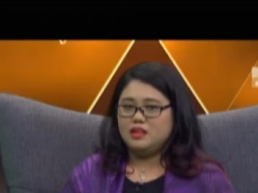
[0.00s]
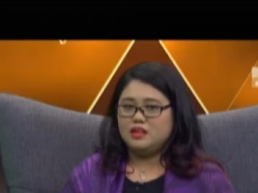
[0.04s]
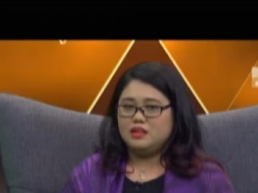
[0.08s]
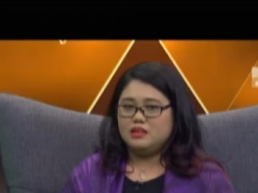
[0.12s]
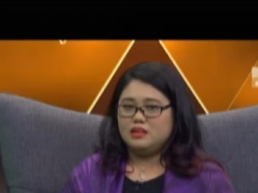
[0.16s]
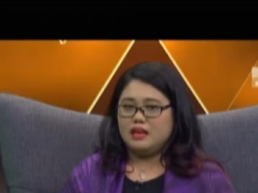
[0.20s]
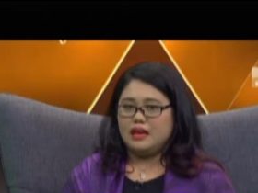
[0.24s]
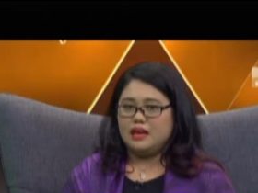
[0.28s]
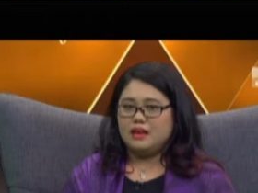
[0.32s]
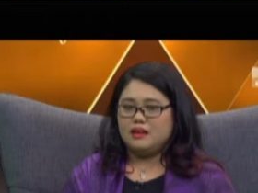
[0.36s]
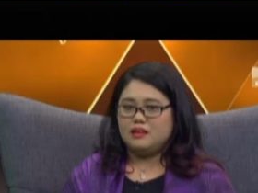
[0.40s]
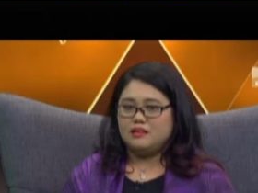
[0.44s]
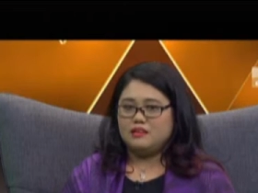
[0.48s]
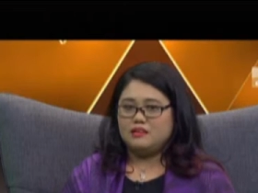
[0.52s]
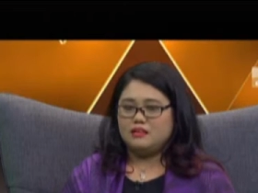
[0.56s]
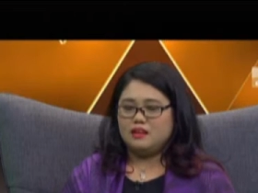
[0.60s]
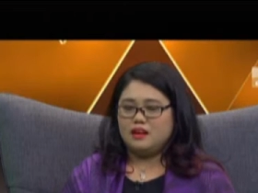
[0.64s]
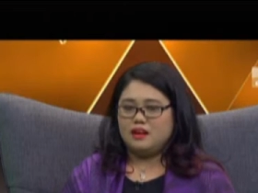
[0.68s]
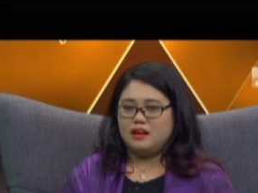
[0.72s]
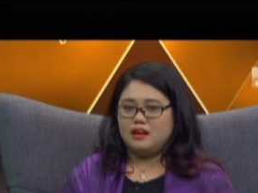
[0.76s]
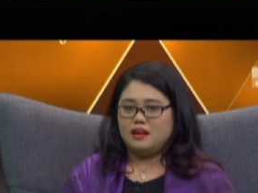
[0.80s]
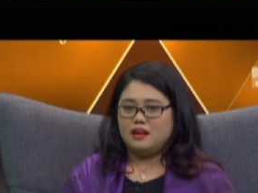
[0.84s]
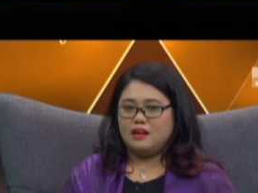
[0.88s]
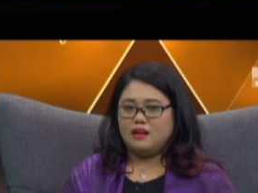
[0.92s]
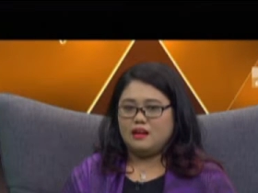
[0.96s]
And
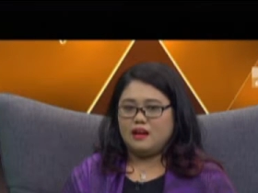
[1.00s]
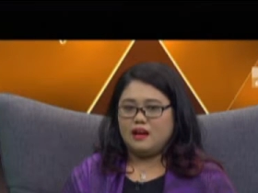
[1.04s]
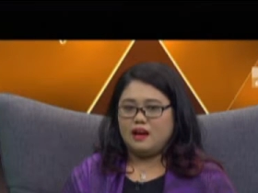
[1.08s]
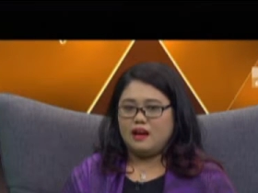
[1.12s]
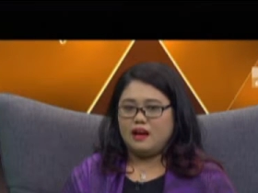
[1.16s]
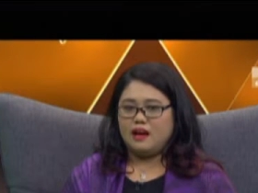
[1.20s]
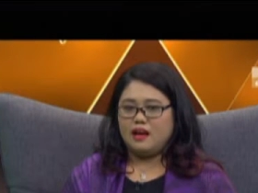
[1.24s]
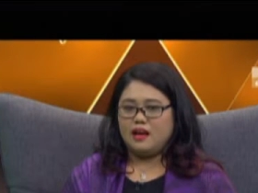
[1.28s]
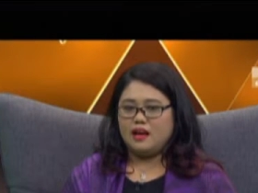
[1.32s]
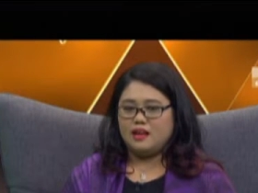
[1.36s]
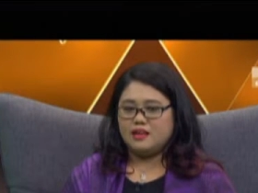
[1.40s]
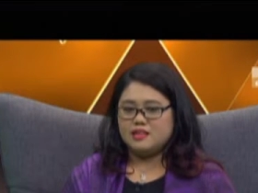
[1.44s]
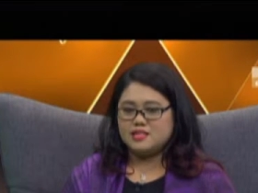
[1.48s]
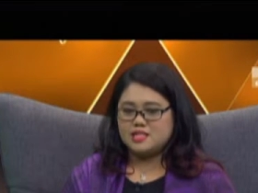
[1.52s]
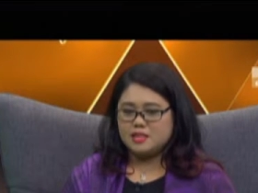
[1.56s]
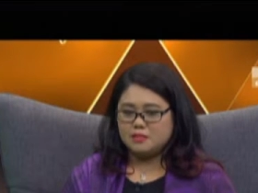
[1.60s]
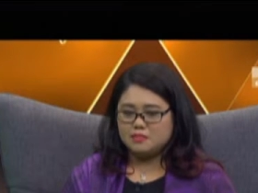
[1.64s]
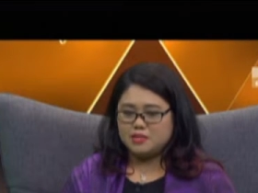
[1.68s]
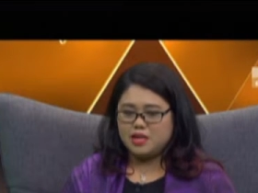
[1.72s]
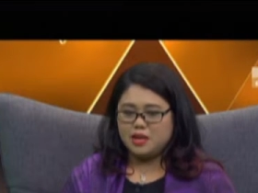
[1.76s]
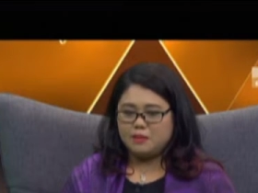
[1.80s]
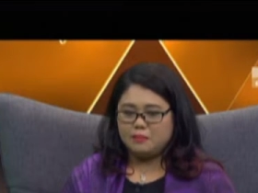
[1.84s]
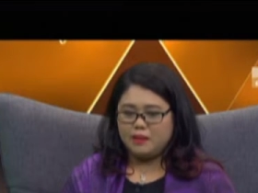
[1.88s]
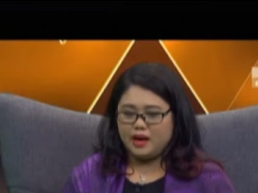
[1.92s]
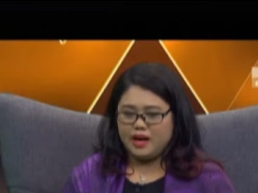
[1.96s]
at the same
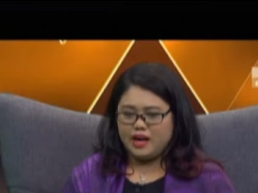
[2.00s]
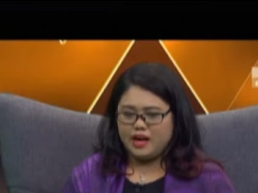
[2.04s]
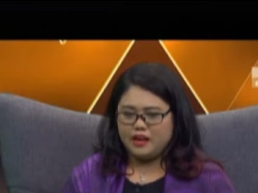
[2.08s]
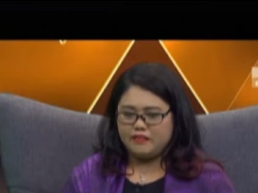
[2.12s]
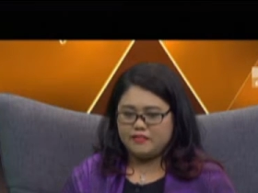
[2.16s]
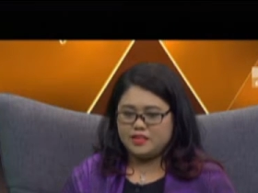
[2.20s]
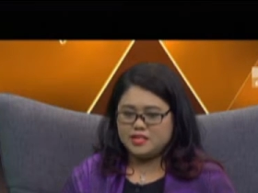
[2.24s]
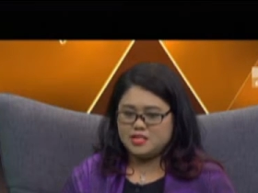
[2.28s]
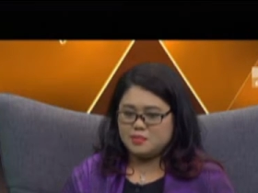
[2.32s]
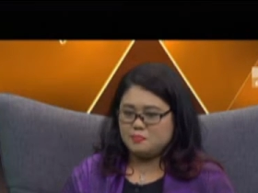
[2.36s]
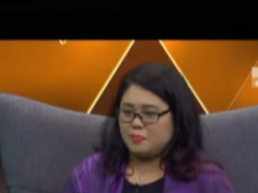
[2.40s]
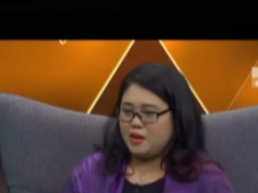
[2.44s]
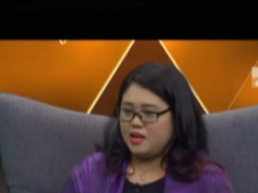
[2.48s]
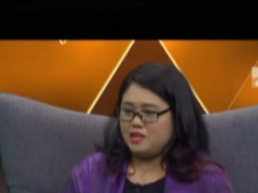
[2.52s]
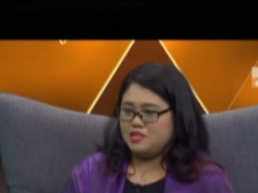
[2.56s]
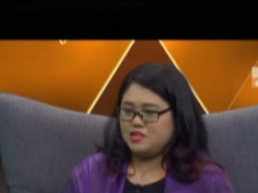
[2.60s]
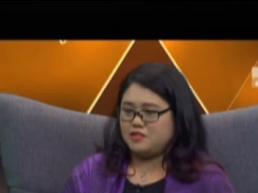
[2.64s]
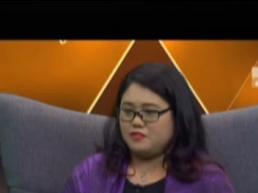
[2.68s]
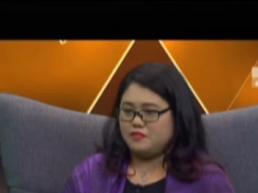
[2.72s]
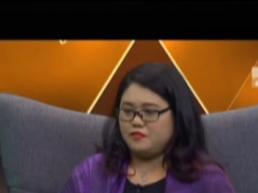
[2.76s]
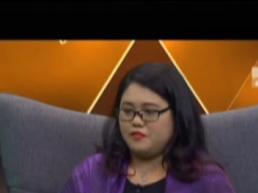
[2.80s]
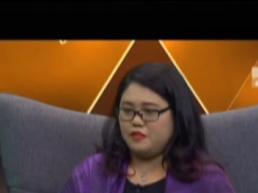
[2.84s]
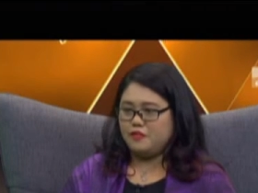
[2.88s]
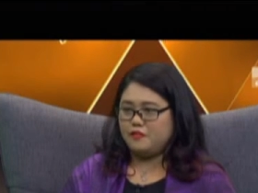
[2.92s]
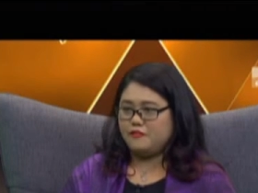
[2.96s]
time, I have this
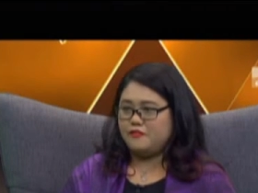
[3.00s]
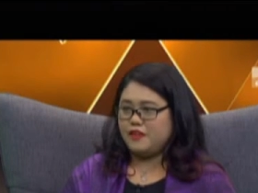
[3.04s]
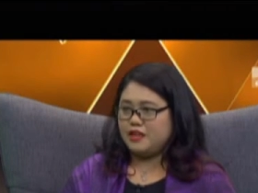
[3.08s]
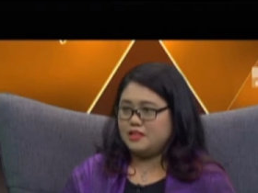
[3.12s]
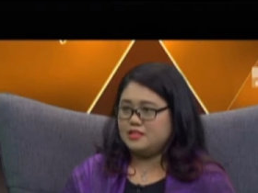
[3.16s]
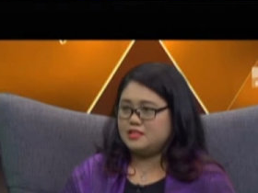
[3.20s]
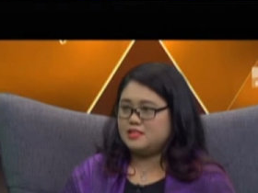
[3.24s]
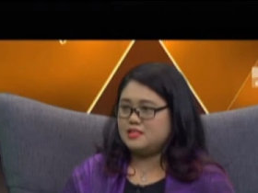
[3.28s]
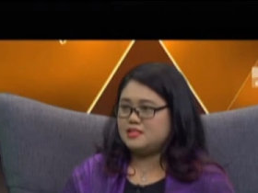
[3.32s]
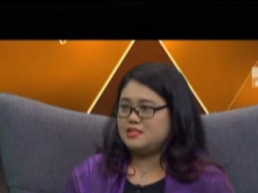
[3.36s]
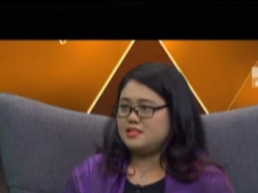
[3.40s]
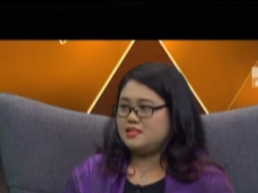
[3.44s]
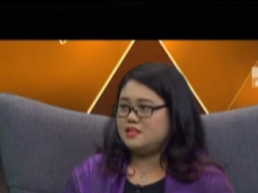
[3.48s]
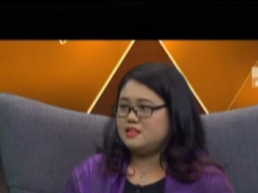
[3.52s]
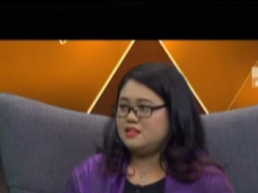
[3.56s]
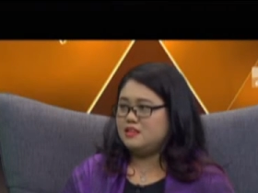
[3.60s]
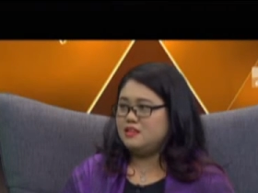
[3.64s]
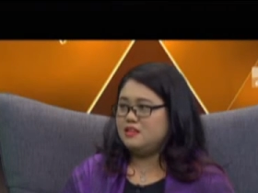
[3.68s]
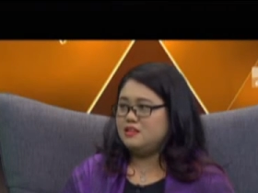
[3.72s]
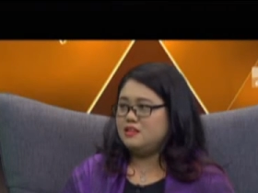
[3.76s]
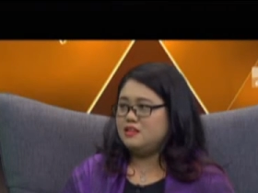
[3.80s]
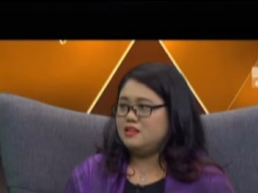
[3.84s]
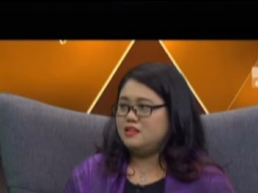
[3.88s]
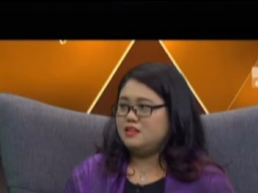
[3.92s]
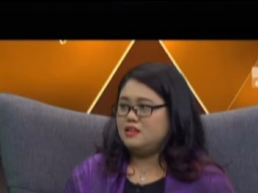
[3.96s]
passion for
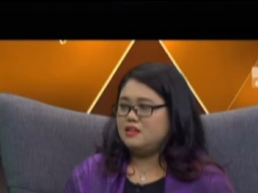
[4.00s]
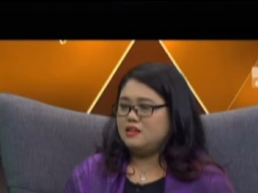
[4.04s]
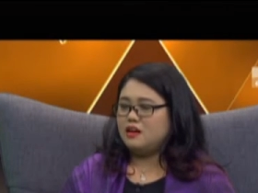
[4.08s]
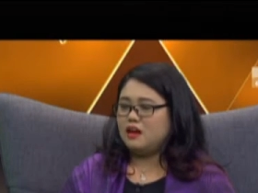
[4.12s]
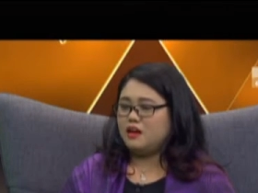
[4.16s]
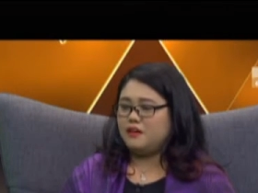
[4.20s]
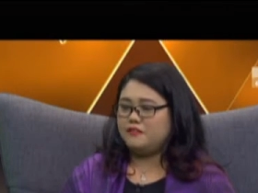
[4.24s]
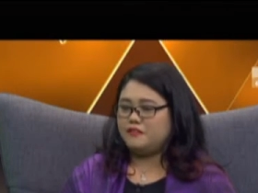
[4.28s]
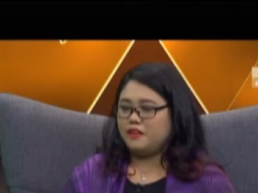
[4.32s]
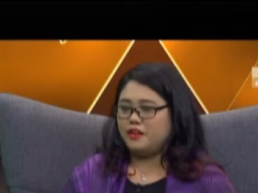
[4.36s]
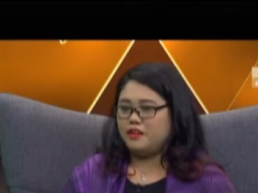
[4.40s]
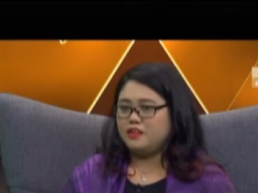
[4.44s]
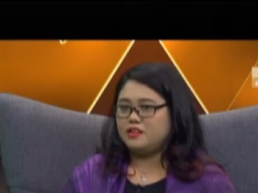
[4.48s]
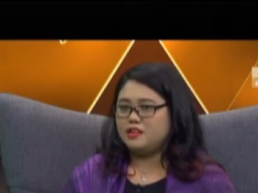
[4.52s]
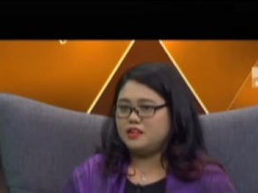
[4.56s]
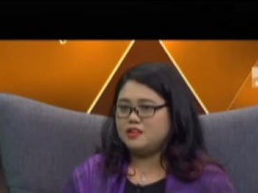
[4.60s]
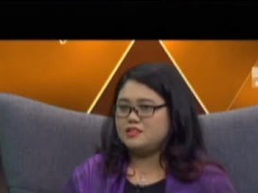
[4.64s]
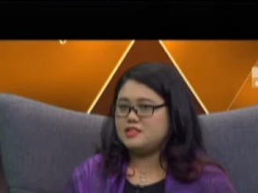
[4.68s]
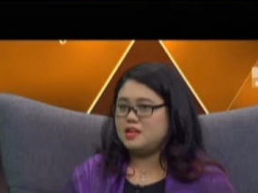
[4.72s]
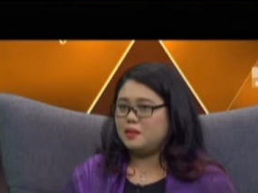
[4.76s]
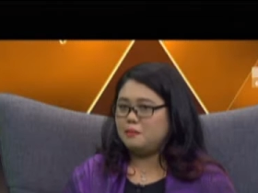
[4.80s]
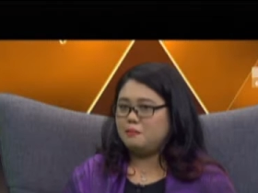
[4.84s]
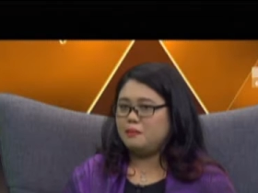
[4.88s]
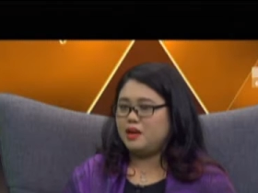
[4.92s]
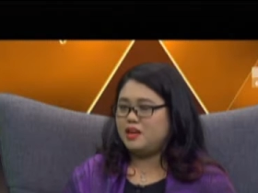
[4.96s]
fantasy, fairy
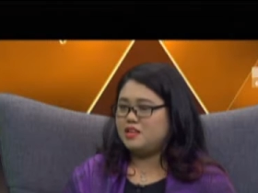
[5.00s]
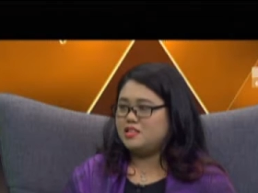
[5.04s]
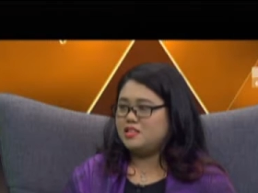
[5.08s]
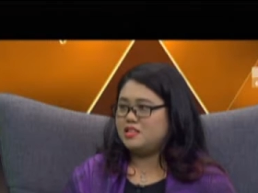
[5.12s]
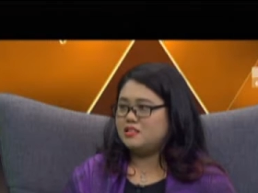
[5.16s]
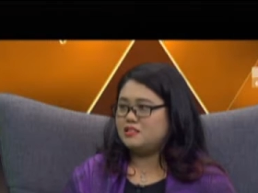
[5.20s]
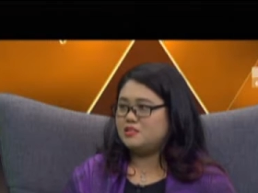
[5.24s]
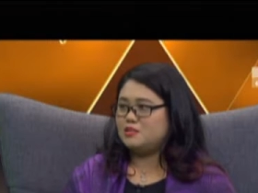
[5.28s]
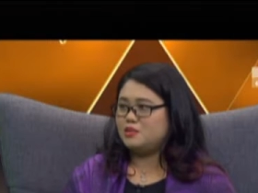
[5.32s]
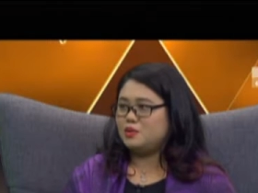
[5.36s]
tales and magic.